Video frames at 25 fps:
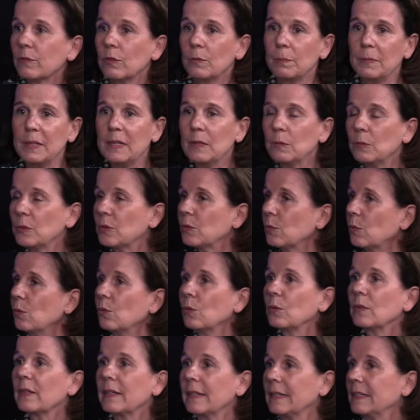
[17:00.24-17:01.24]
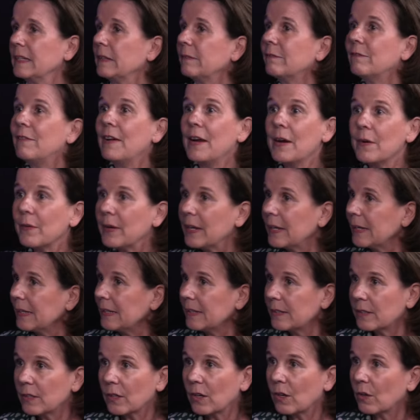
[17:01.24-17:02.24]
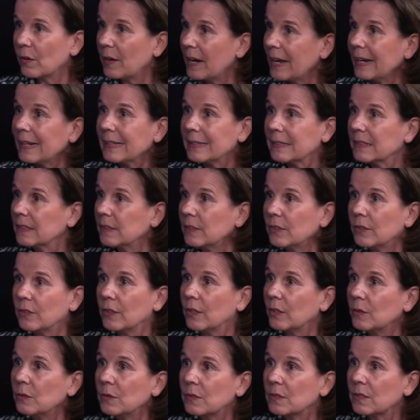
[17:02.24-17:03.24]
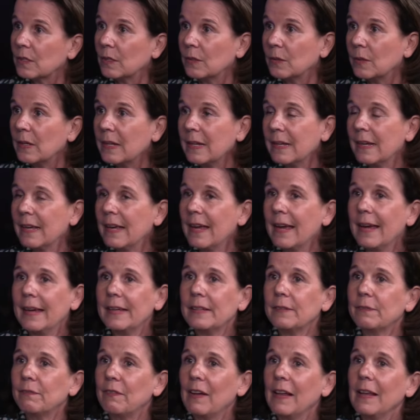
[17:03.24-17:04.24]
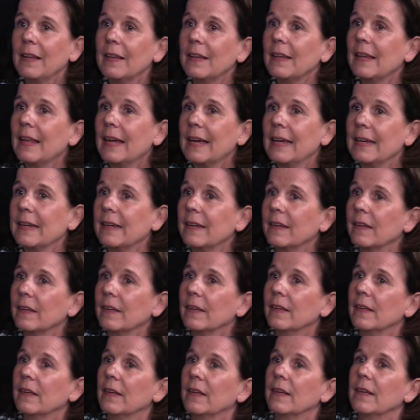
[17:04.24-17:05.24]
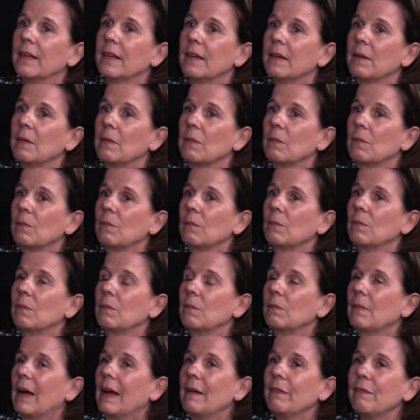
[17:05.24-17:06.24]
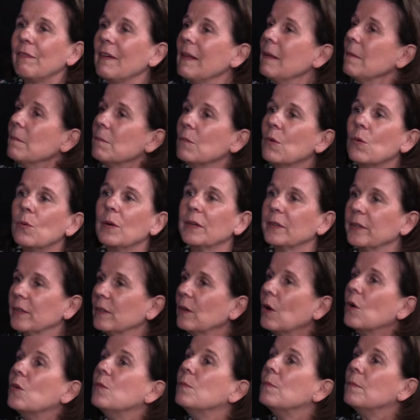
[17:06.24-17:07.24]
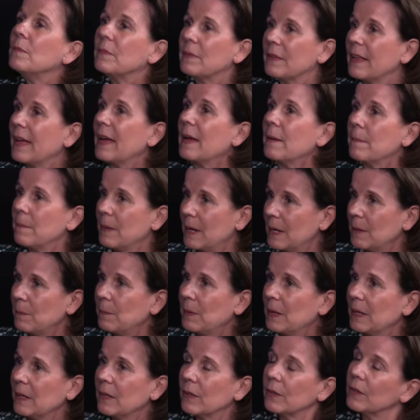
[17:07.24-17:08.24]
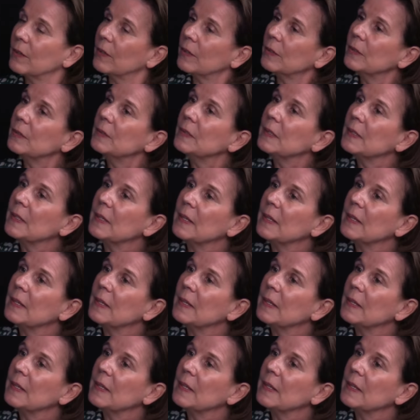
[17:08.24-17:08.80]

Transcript: for me was all kind of very interconnected, you know, so it felt like I felt more at home there, maybe, you know.